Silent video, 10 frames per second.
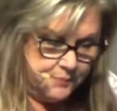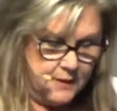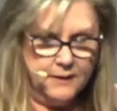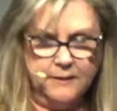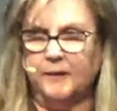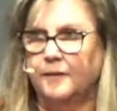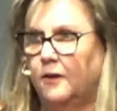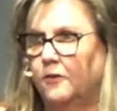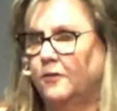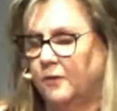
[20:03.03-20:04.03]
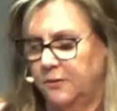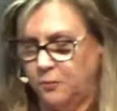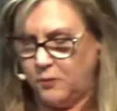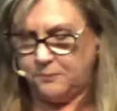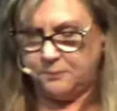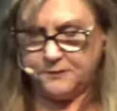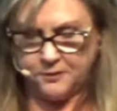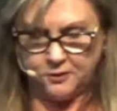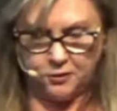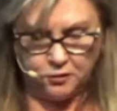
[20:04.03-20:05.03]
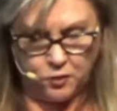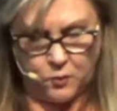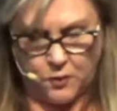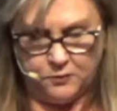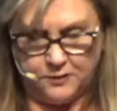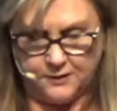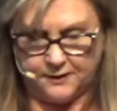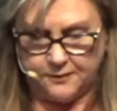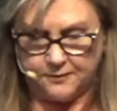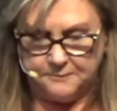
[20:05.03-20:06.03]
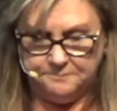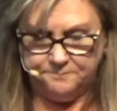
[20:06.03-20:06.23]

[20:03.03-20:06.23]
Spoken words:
And there's one particular quote in here.